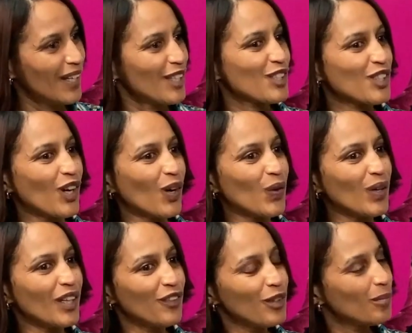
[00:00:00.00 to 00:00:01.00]
So
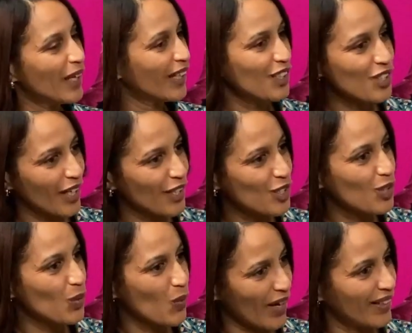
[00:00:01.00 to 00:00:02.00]
if you make a change
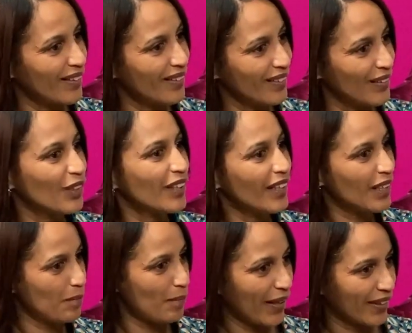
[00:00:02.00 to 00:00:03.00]
to one, you're going to
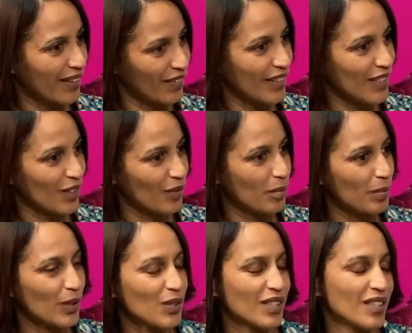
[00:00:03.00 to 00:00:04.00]
impact the rest of the
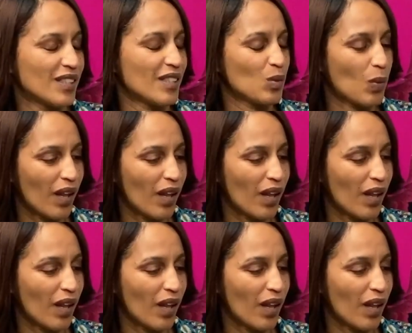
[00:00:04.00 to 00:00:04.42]
processes as well.